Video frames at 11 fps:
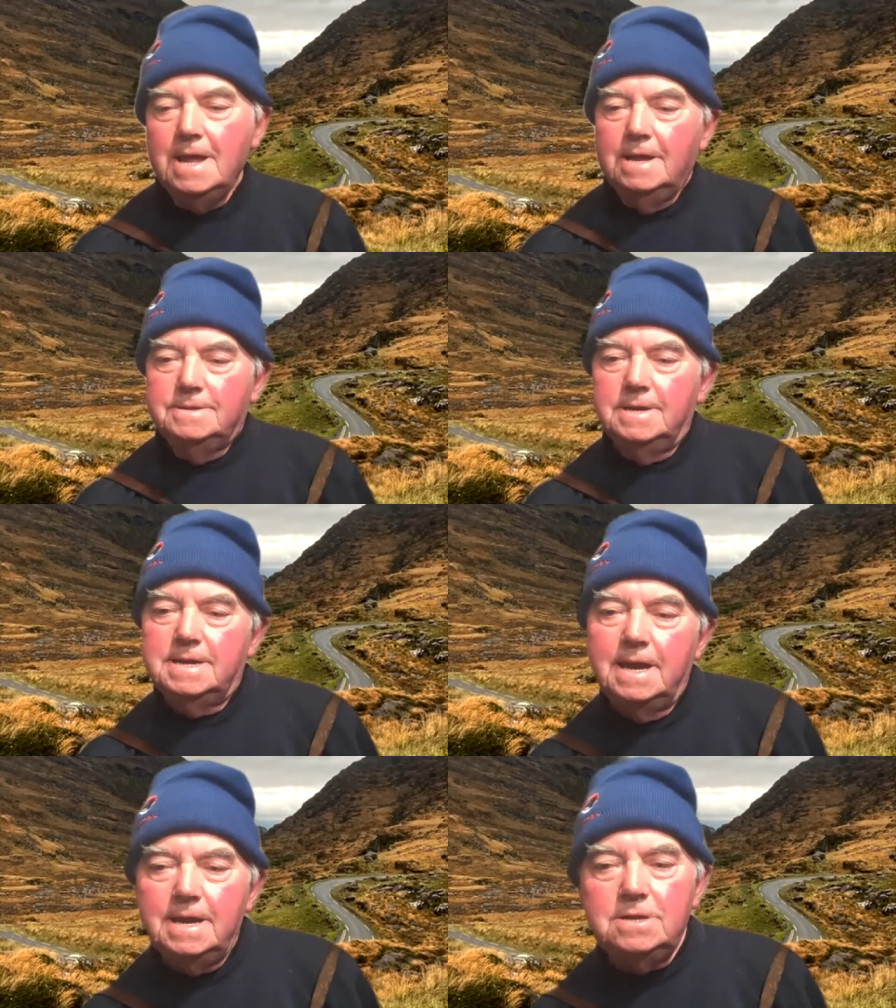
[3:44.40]

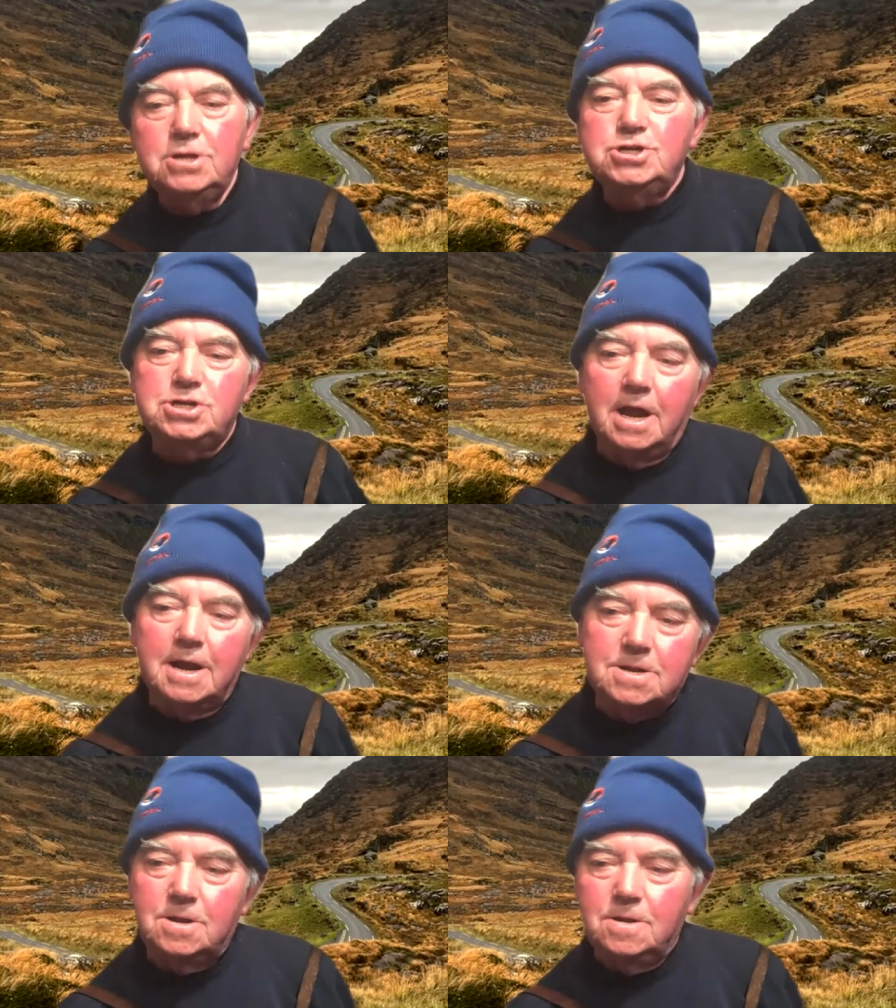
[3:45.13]
the kind of
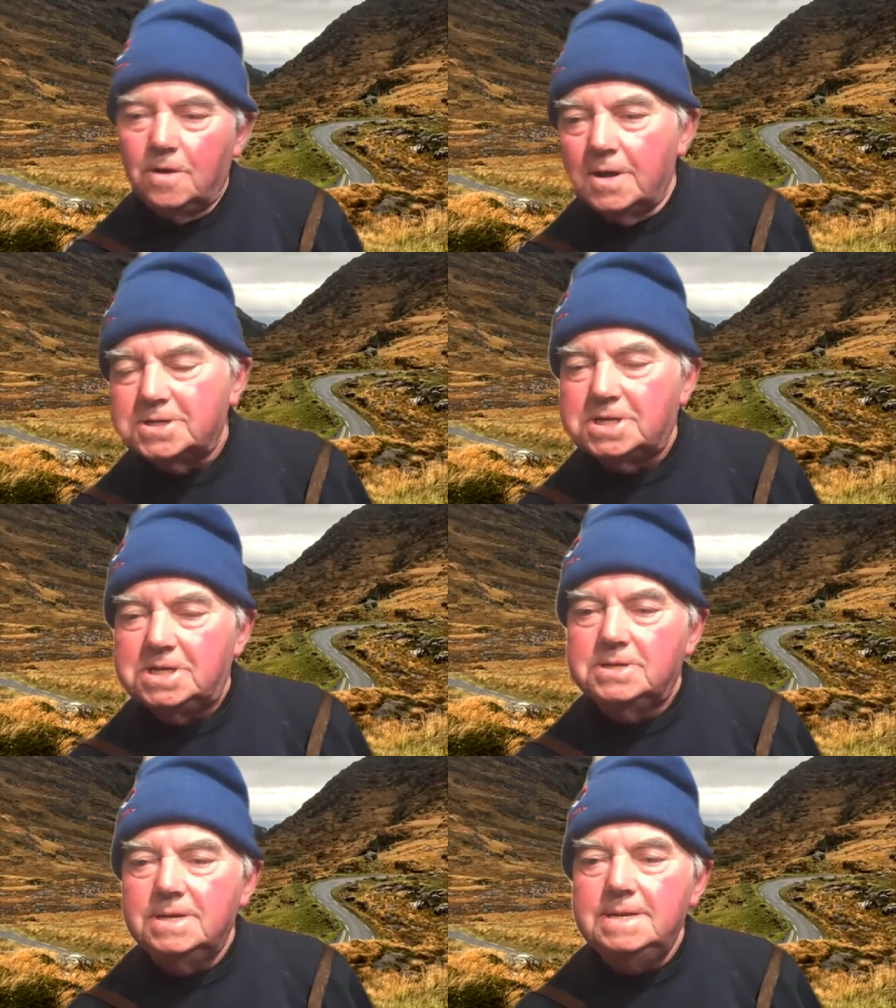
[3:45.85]
shirt close
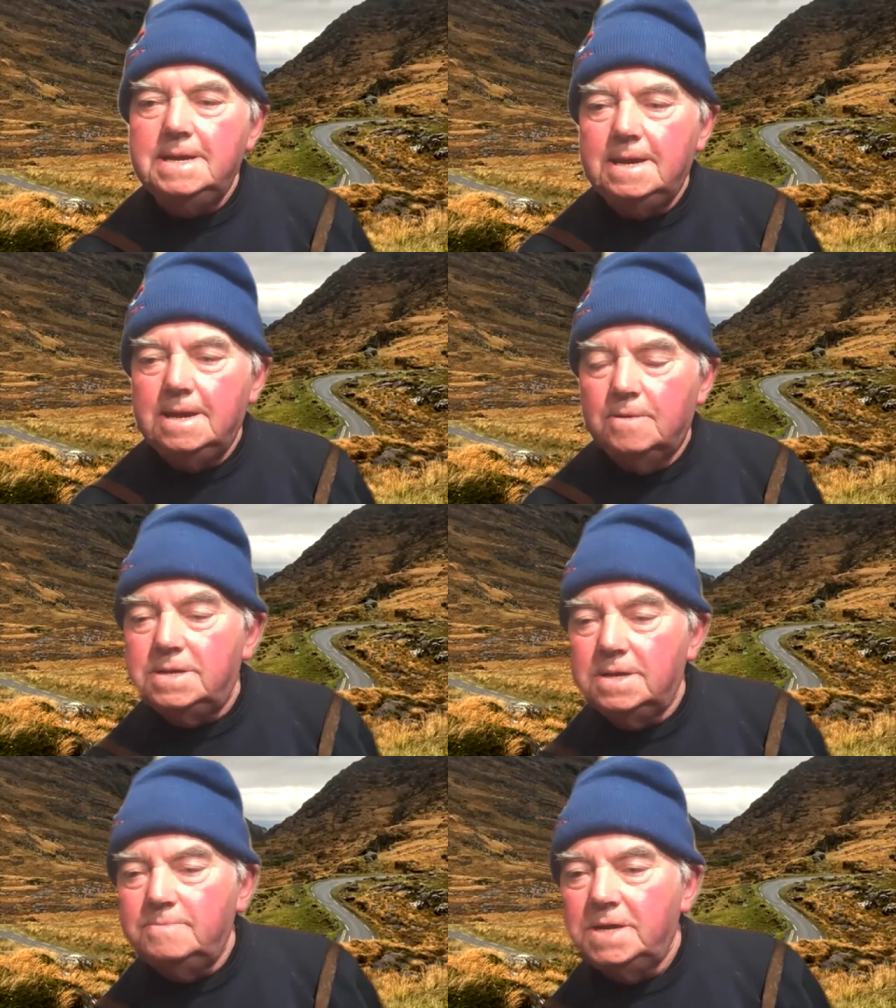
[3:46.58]
to the knee
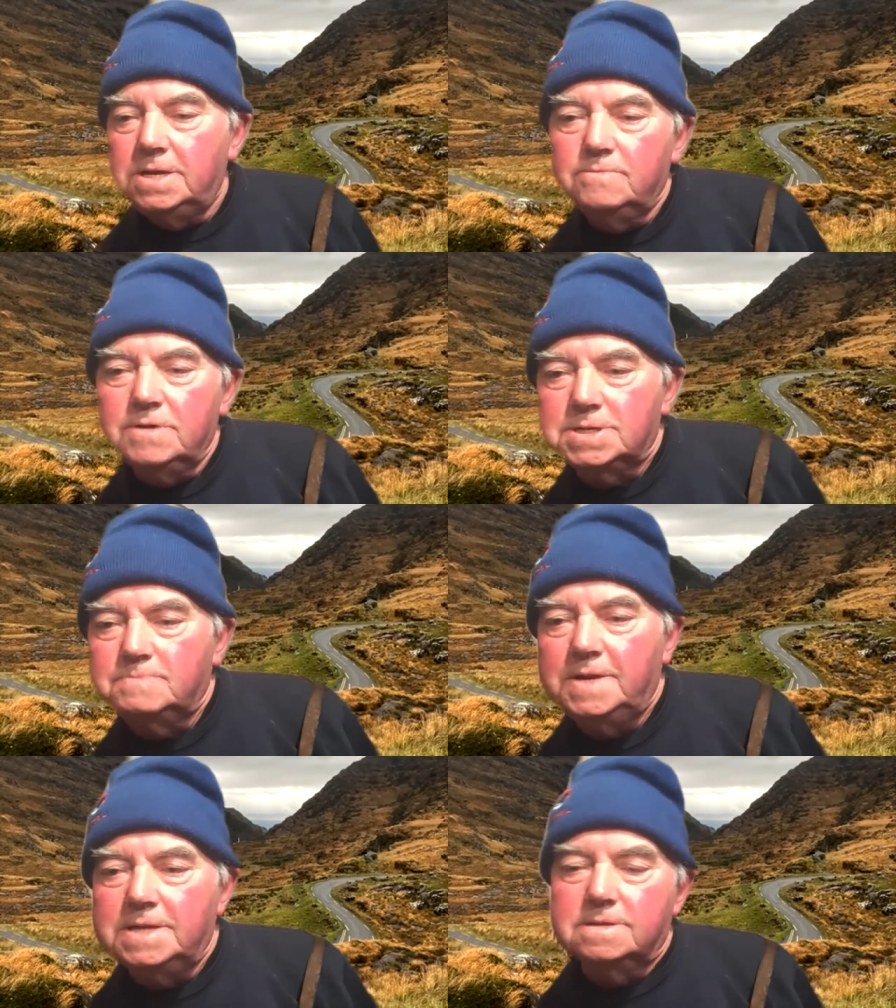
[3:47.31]
with a bit of a
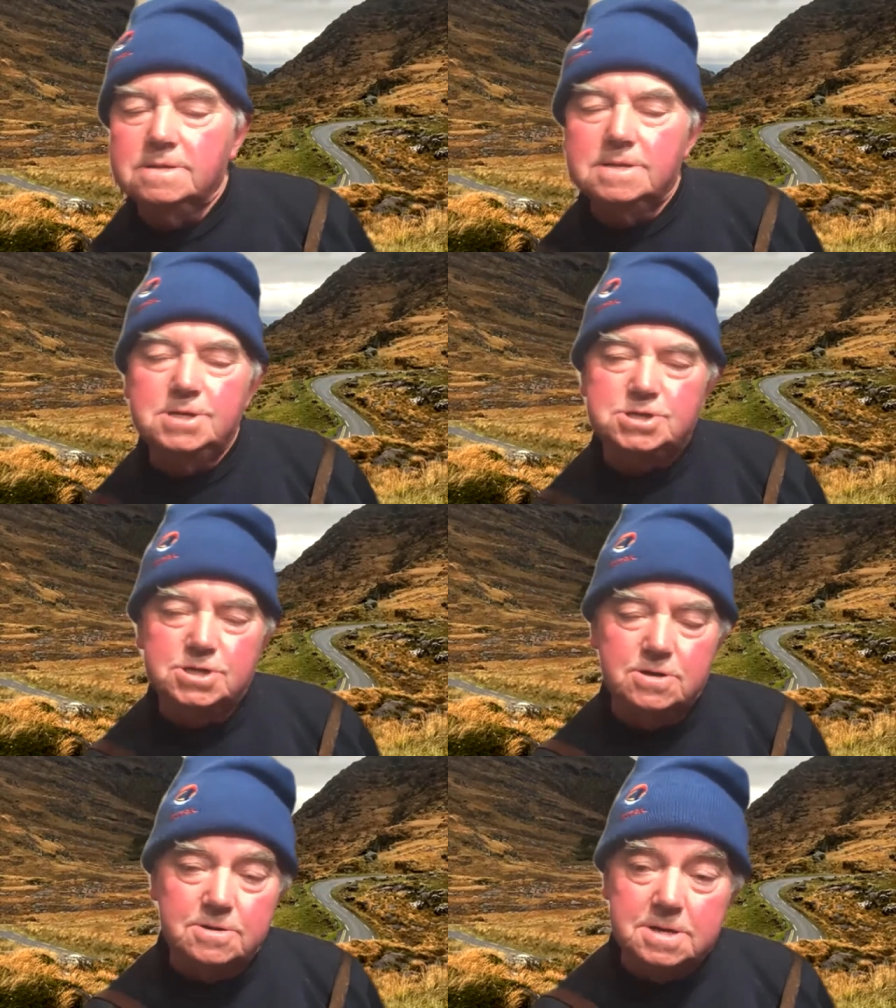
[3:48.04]
slit in the
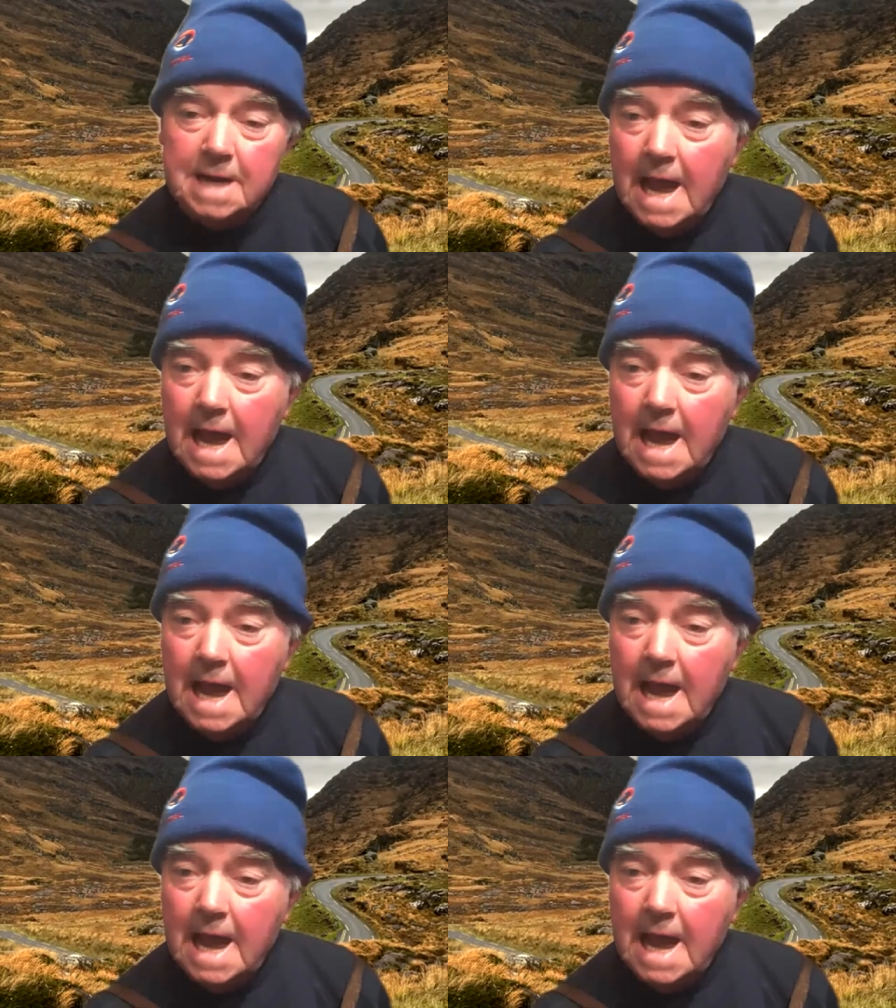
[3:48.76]
shirt.